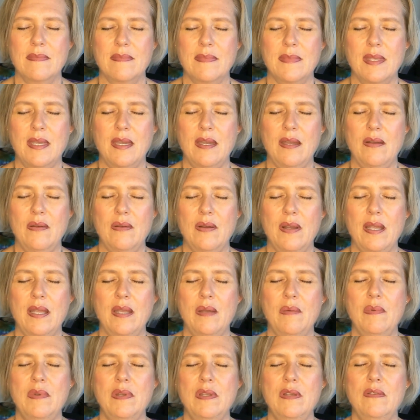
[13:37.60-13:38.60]
All
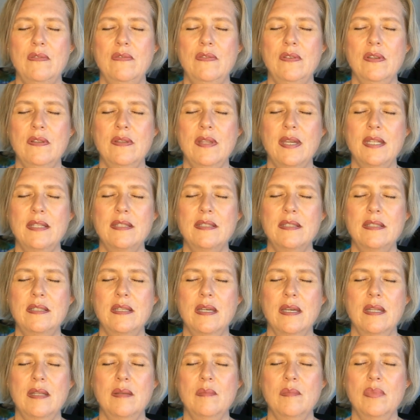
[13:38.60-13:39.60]
right, when you feel that's
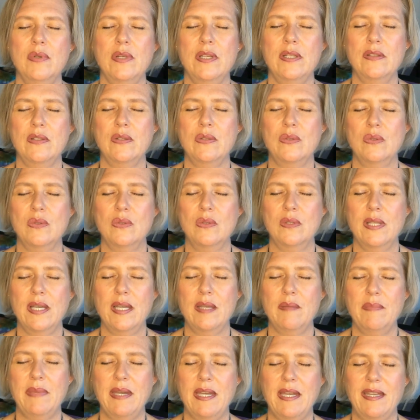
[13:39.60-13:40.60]
done, bring the gold
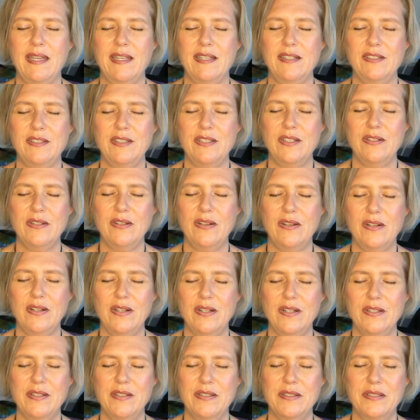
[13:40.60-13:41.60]
light back into your
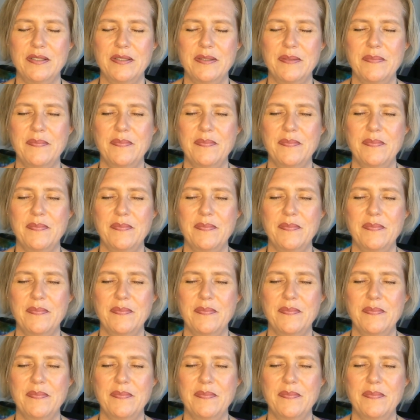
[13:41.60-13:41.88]
heart.